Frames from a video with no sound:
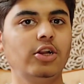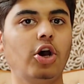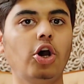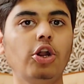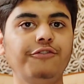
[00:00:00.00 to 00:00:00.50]

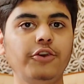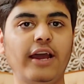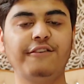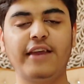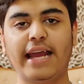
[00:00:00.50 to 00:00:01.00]
Now all of you
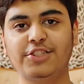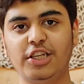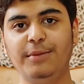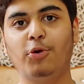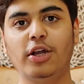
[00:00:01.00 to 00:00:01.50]
have
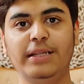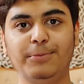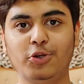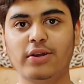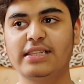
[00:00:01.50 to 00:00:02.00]
actually bought the
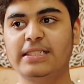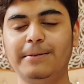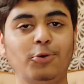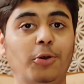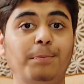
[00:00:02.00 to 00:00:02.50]
Poco X3 Pro,